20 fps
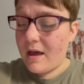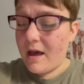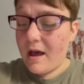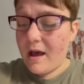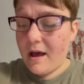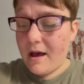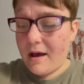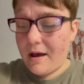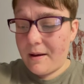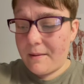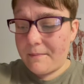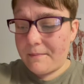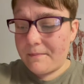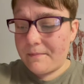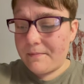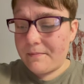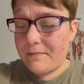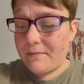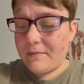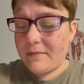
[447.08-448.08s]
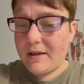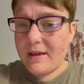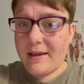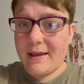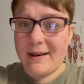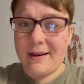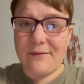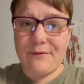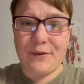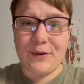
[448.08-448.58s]
And
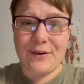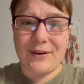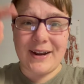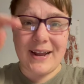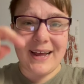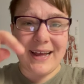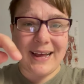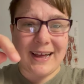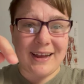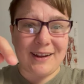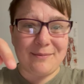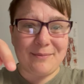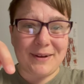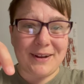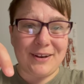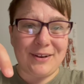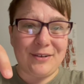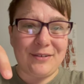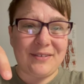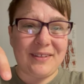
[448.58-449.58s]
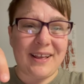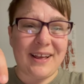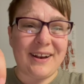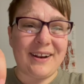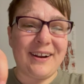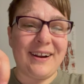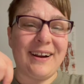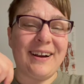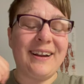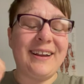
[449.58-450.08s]
if you're not on my
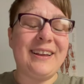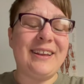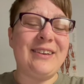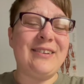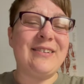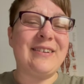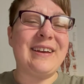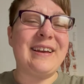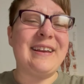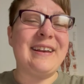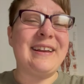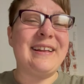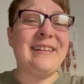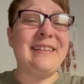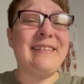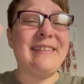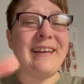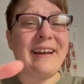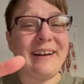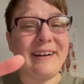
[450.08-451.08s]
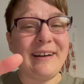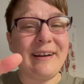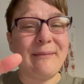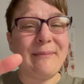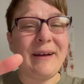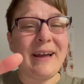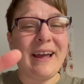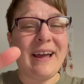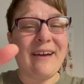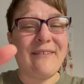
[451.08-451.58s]
newsletter, you can sign up.
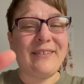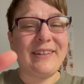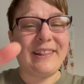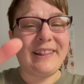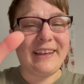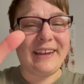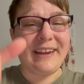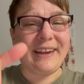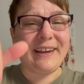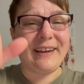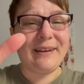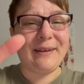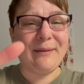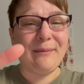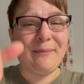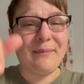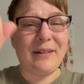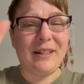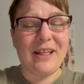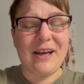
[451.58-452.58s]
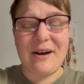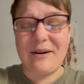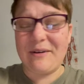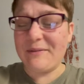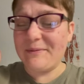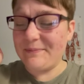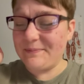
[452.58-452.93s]
I have a link below.